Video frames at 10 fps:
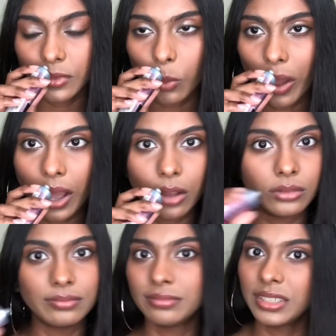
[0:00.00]

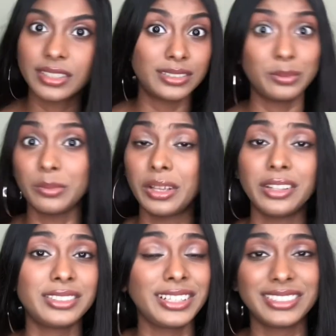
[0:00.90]
Wow, it
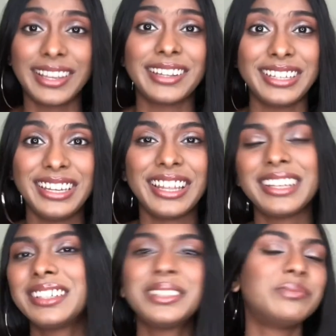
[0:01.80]
smells exactly
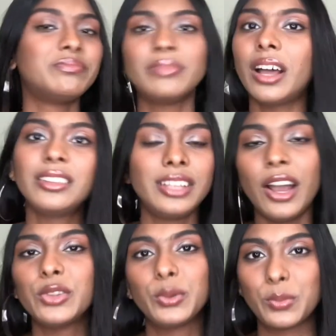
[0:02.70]
like the
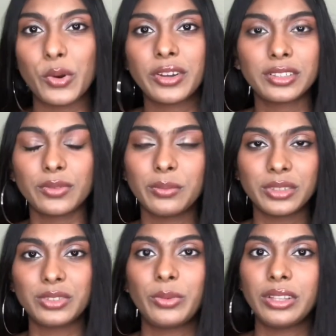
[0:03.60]
other products from
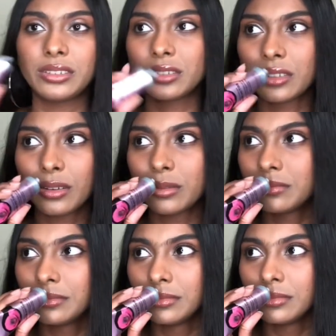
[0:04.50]
this range. So
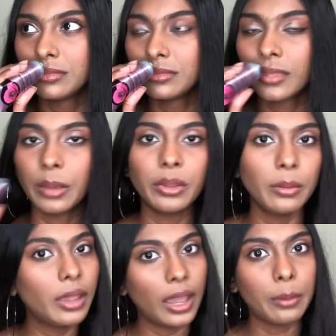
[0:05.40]
I'm gonna
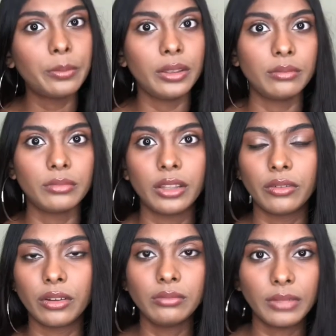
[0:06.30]
be happy, you
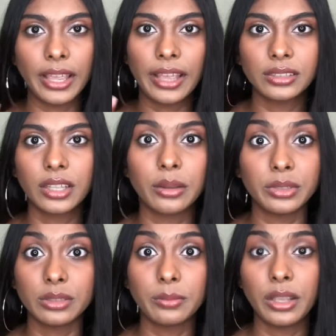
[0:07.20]
know, my hand's gonna be
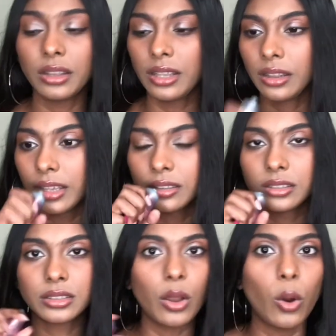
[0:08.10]
smelling like
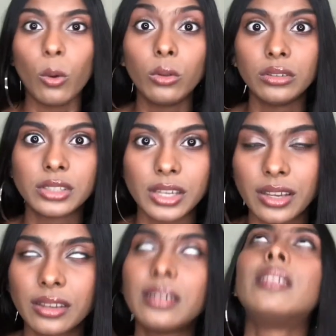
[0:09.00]
this whole
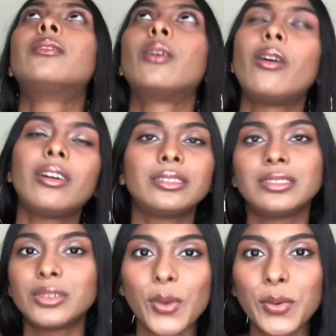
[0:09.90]
day. Oh god,
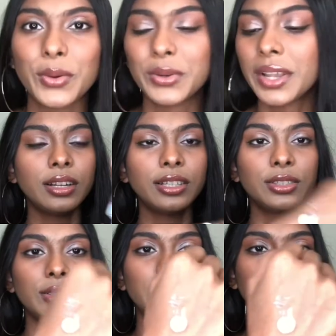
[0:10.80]
so good.
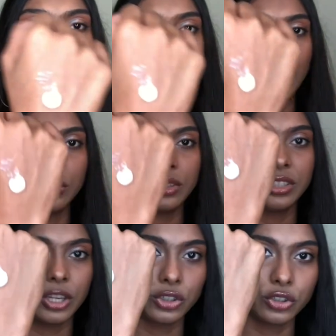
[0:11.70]
So this is how the
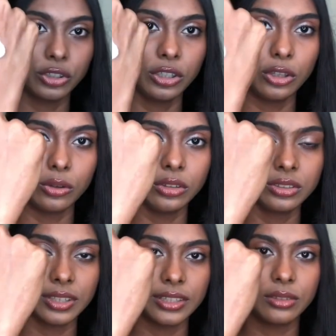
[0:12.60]
texture
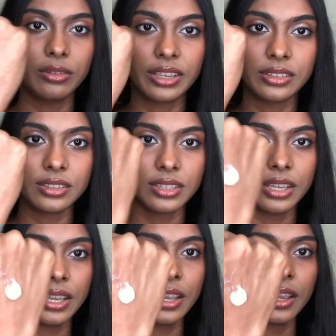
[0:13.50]
looks. As you can
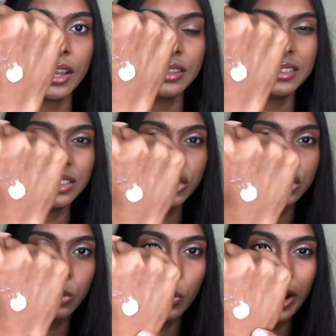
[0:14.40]
see, this is
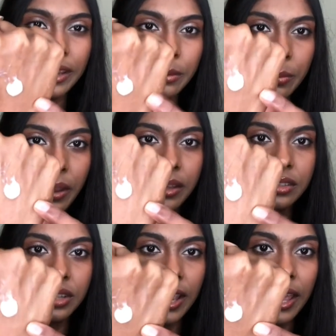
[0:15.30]
just a white
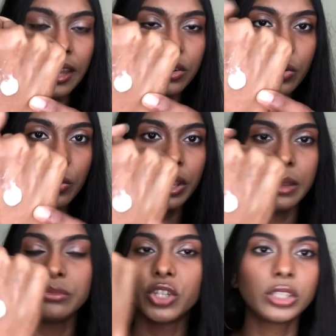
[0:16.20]
based hand
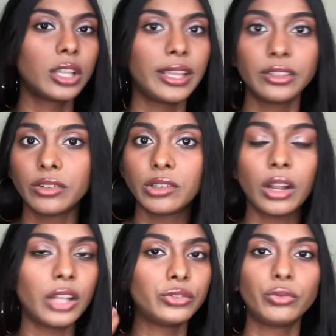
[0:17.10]
cream, just like their
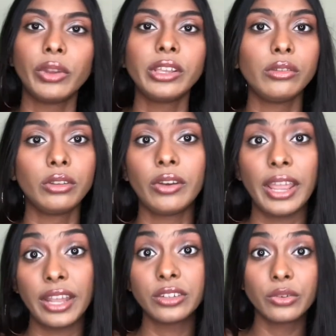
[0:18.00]
other regular
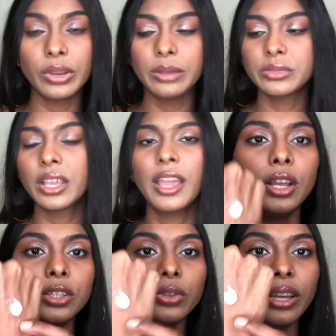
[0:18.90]
hand creams.
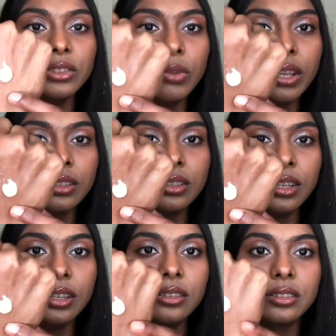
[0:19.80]
So as you can
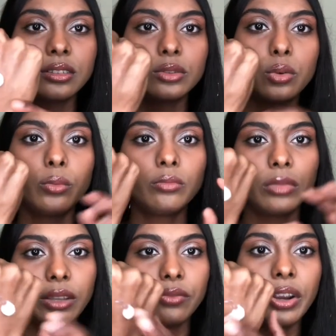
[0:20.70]
see, this is a
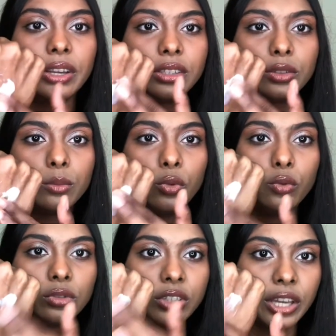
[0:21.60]
like very
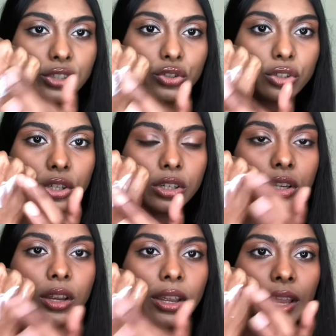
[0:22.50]
smooth texture,
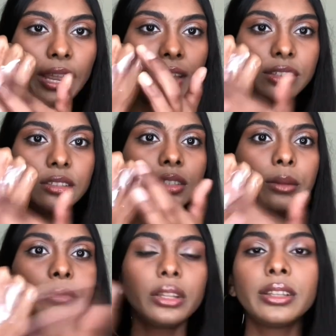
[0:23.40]
and this is
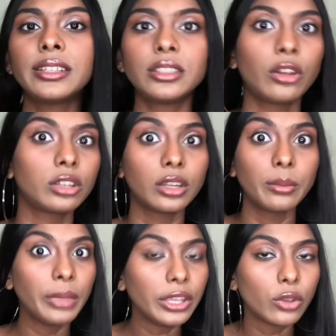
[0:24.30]
something that's not gonna
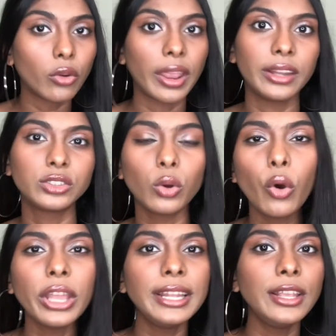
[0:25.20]
make your hands
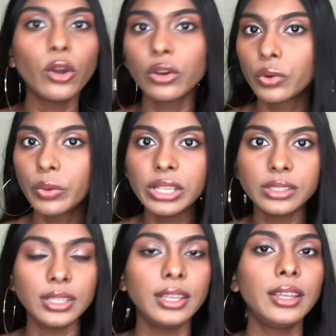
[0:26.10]
oily or
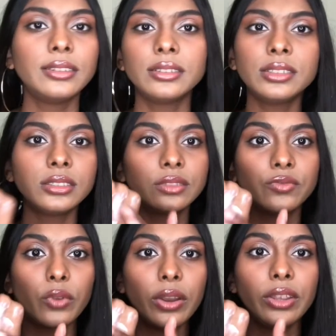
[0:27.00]
greasy. This is
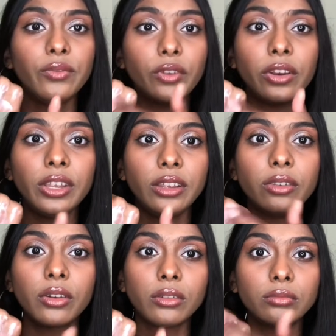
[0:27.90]
very, very, you
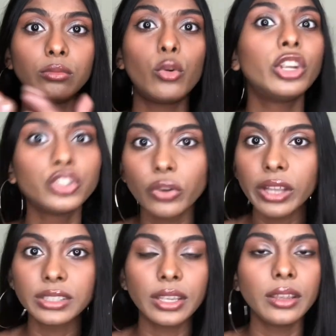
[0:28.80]
know,
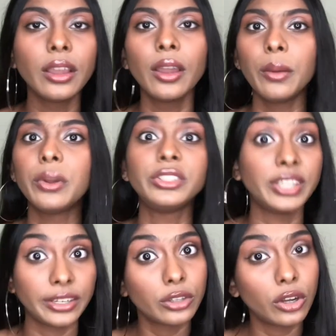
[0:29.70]
moisturizing, but
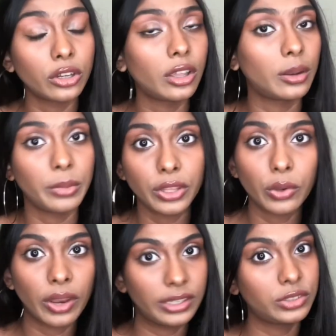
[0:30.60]
yet not gonna make
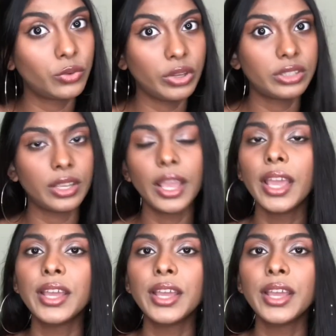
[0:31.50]
your hands greasy.